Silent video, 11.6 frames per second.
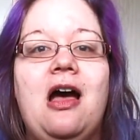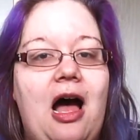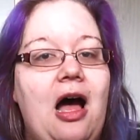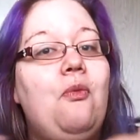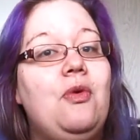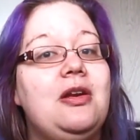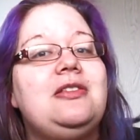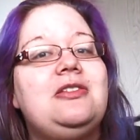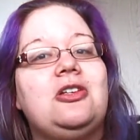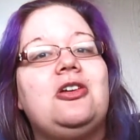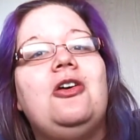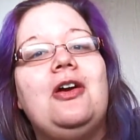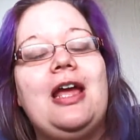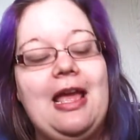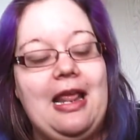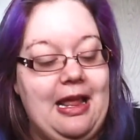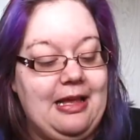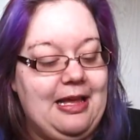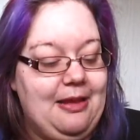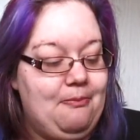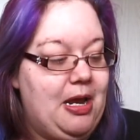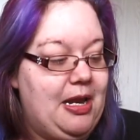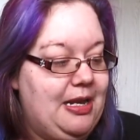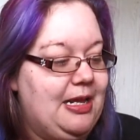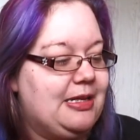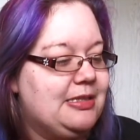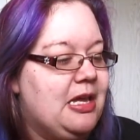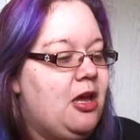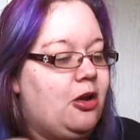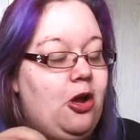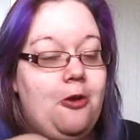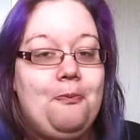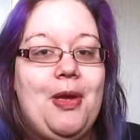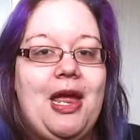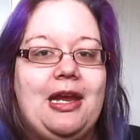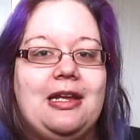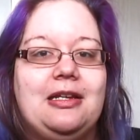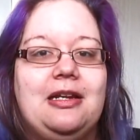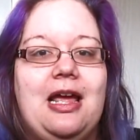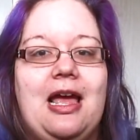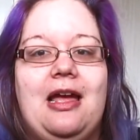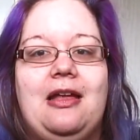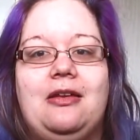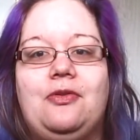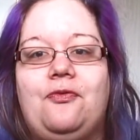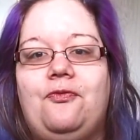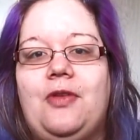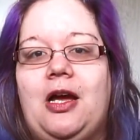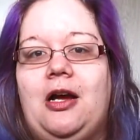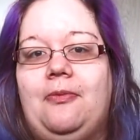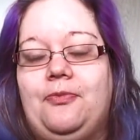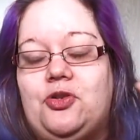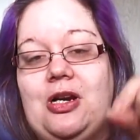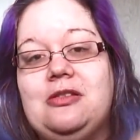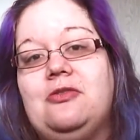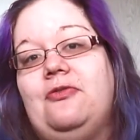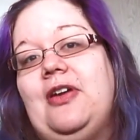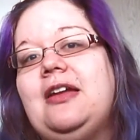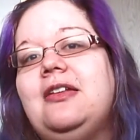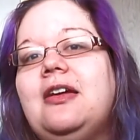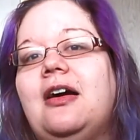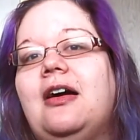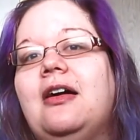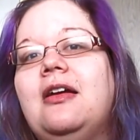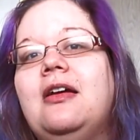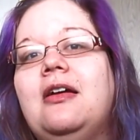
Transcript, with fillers: I wanted to go ahead and get my NYX Copenhagen and um, Transylvania